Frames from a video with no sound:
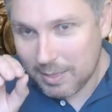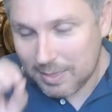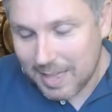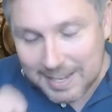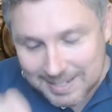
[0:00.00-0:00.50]

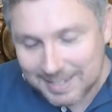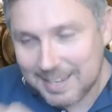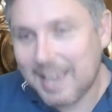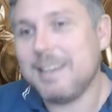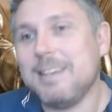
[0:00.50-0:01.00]
that
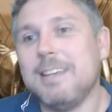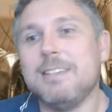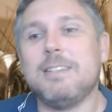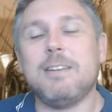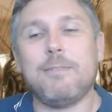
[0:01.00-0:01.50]
again is
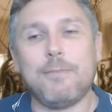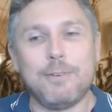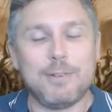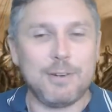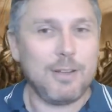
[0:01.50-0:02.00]

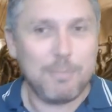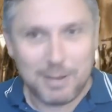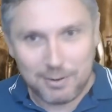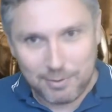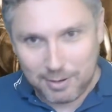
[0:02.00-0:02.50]
different to
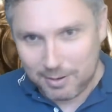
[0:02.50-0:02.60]
Nymeria.